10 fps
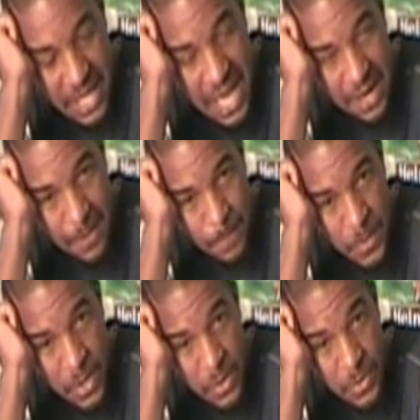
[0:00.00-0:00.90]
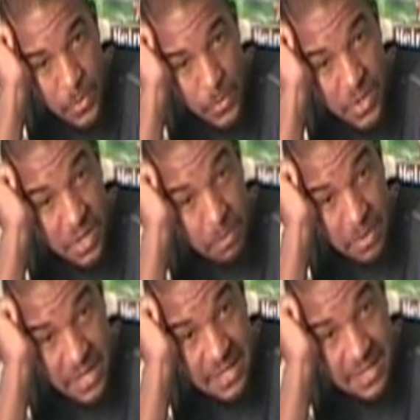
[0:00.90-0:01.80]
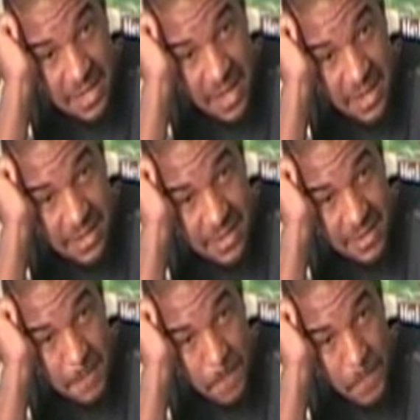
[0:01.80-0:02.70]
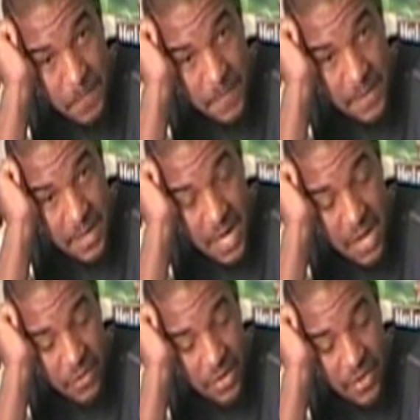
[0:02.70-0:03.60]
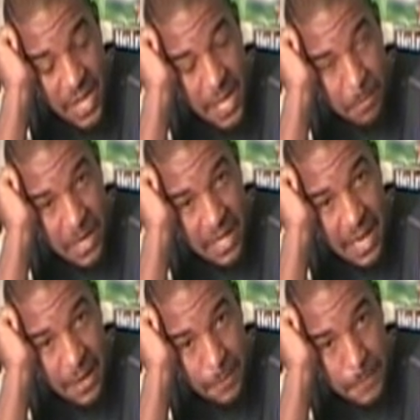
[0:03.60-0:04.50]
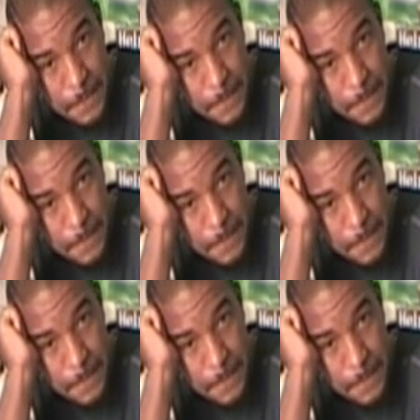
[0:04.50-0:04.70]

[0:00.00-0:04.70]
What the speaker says: That was the best sex that I've ever had in my life.